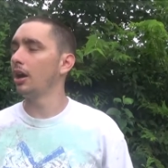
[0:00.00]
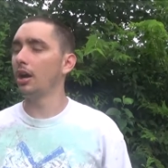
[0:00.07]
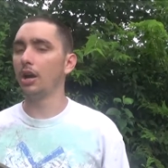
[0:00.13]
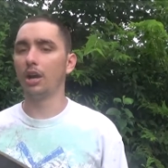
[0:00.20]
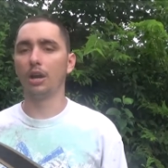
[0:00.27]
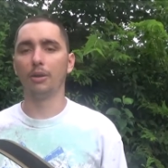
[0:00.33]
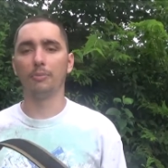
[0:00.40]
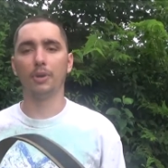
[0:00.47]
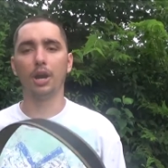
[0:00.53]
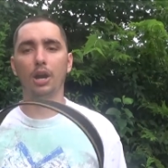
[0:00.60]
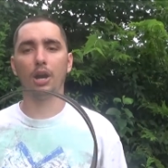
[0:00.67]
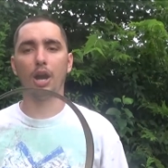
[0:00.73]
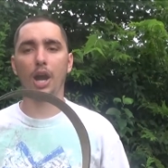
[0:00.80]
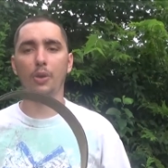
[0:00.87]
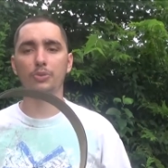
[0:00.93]

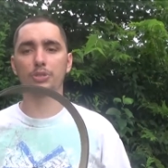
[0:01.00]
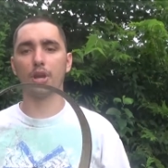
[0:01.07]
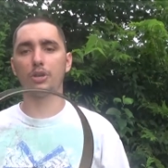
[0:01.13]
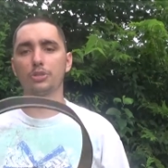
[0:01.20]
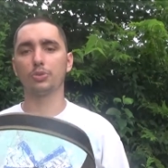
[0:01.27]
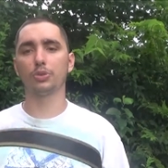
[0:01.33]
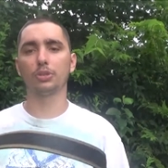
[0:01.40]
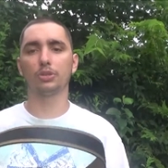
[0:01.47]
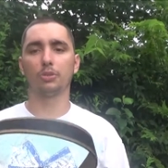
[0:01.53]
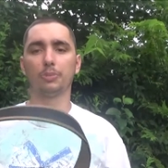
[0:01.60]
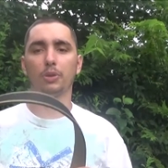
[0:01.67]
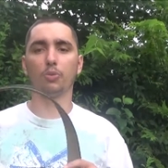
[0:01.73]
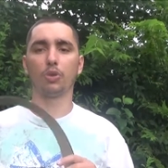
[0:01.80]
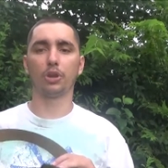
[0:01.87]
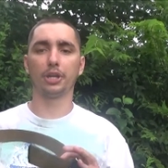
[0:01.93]
I was also a little
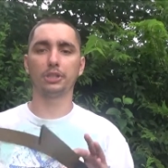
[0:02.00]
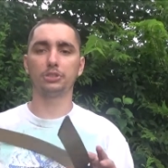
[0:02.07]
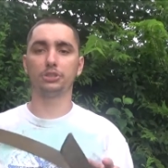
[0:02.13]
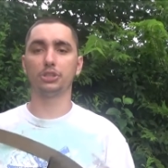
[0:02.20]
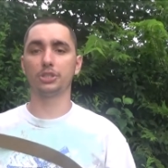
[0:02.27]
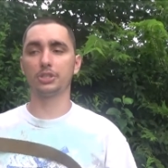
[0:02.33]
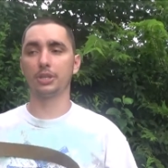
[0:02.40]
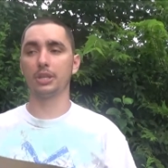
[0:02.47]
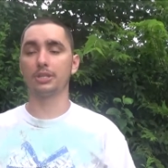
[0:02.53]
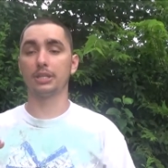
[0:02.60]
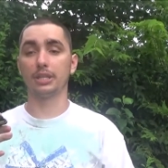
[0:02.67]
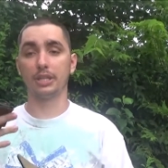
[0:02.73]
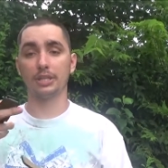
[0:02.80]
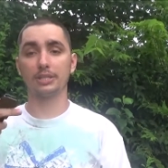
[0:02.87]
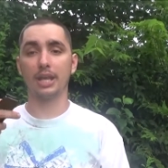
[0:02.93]
bit worried, just because
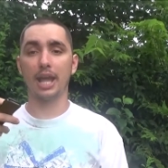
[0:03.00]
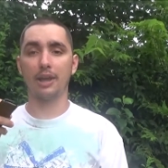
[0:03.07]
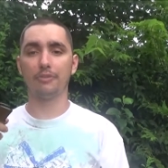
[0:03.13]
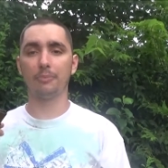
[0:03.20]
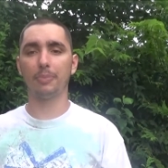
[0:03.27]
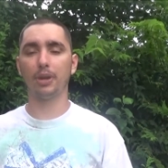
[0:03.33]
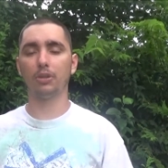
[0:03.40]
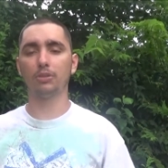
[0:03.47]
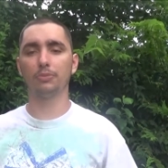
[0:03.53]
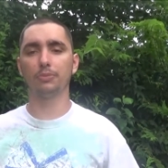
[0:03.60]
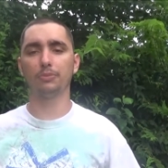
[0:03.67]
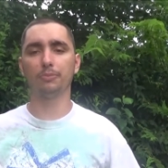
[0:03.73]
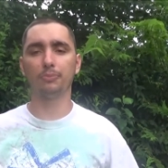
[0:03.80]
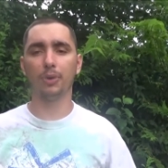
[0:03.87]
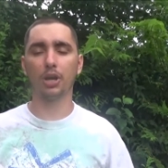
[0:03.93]
it doesn't have a belt
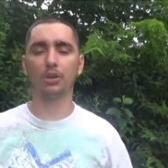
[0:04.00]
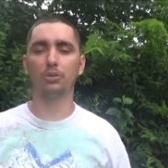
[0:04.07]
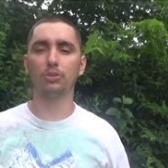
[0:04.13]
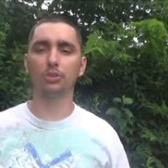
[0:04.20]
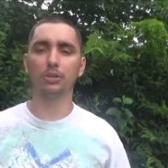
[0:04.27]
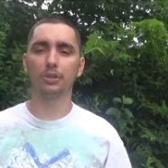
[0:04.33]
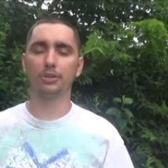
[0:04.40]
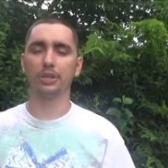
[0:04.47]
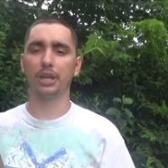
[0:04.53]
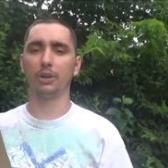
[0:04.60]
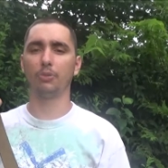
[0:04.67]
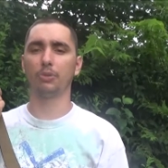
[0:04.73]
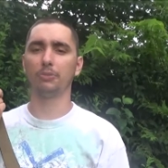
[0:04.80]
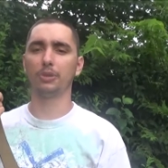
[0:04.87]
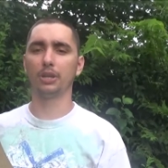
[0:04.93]
buckle, that it
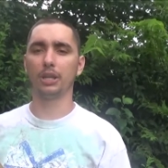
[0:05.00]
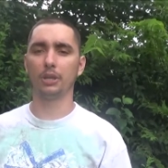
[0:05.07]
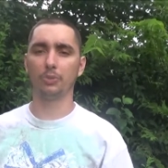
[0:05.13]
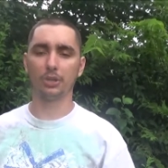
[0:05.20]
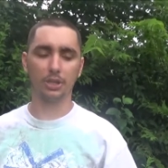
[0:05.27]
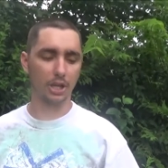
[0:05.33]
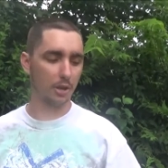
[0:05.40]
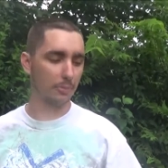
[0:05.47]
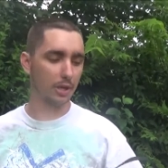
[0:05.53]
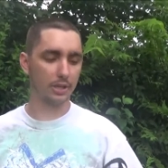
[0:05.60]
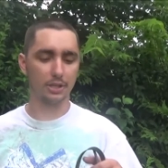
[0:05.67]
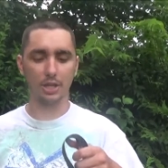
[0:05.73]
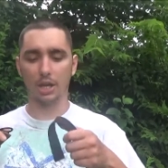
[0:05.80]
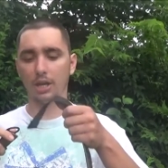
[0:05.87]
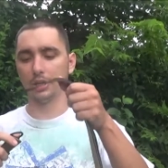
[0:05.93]
would come
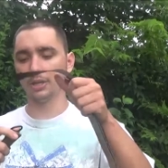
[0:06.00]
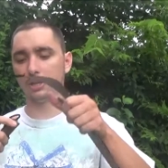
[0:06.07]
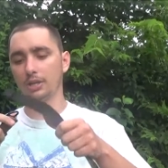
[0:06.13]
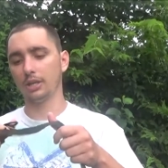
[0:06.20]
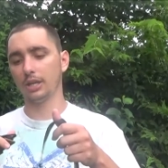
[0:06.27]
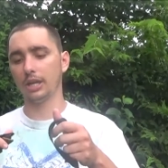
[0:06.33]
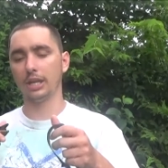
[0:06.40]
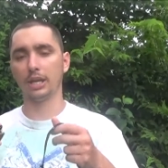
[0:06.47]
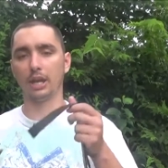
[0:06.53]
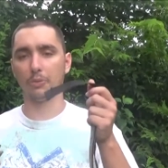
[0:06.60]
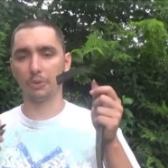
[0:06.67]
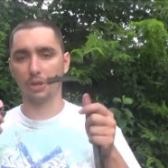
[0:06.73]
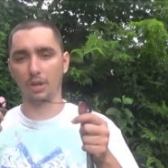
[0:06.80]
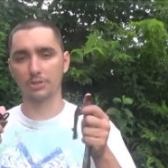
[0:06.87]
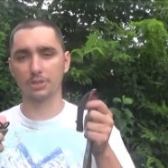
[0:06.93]
undone, and I
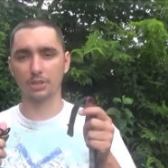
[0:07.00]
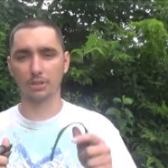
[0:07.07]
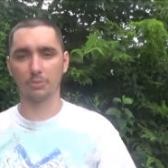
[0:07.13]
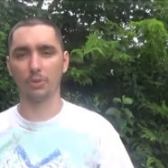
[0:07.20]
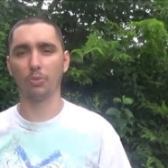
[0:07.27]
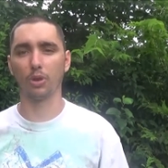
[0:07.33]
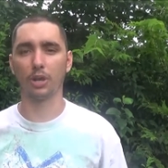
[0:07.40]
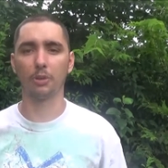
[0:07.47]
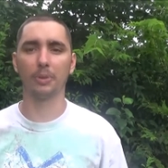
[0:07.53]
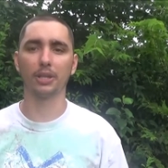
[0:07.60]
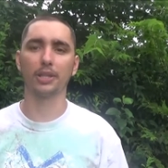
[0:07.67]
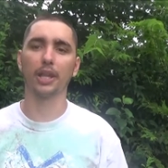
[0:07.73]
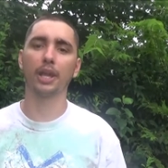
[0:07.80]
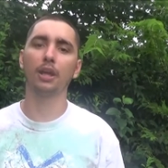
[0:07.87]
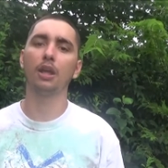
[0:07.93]
would constantly be worrying
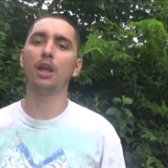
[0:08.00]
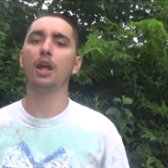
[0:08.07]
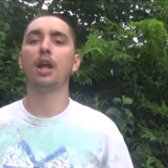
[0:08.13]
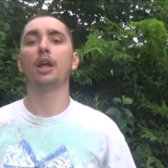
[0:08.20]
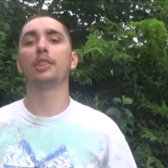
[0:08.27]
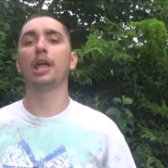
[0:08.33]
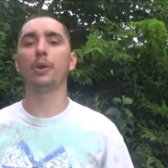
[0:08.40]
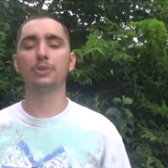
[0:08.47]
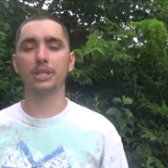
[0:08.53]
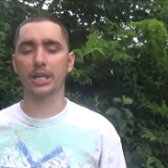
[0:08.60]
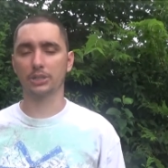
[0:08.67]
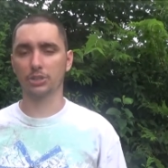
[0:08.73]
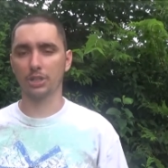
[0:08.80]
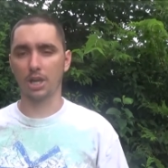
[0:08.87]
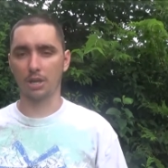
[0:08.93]
about that. That was
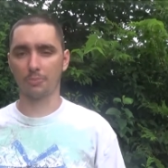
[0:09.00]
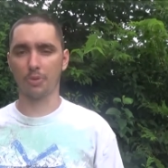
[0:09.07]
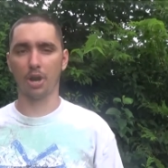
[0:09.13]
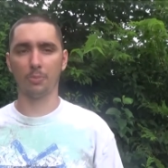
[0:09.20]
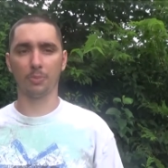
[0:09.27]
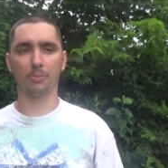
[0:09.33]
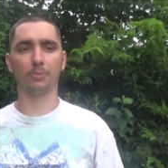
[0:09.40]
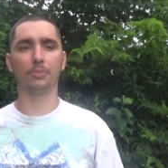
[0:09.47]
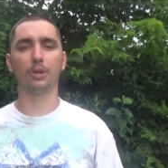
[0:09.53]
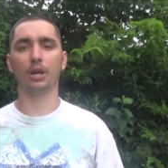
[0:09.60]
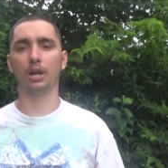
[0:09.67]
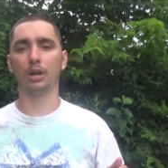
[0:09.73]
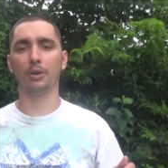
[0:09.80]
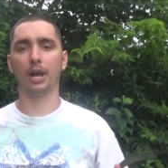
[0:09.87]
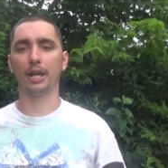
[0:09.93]
actually not a problem.
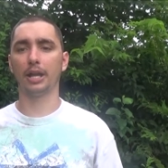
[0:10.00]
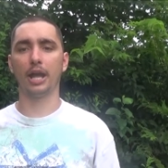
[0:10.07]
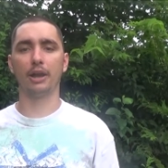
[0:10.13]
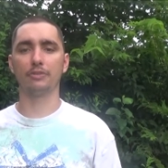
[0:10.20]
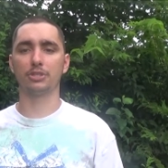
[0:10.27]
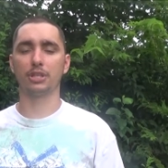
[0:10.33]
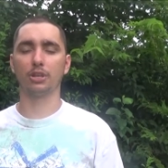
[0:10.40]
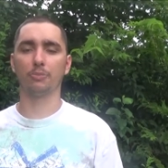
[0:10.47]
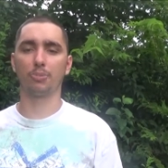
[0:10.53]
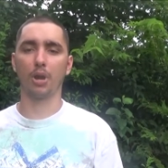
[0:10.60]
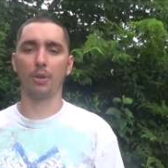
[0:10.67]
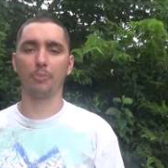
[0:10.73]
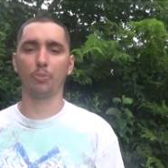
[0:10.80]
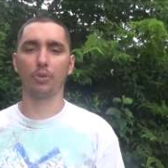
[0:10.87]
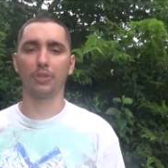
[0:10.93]
I didn't have a single
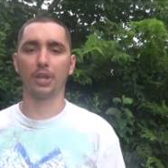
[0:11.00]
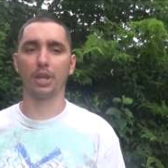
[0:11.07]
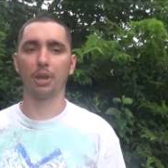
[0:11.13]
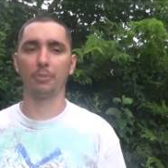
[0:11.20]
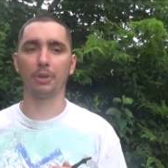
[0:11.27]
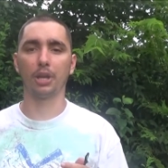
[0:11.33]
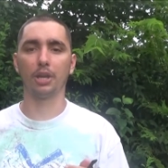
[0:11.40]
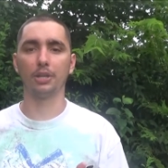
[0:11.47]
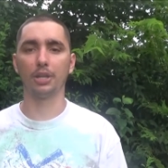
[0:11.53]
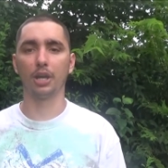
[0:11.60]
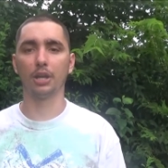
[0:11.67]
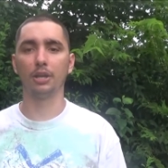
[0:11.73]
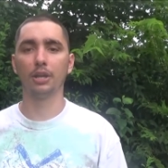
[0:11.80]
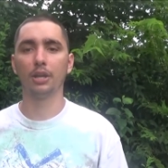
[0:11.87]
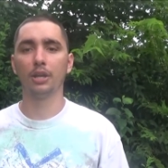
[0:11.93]
problem with it coming
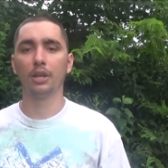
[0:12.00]
undone.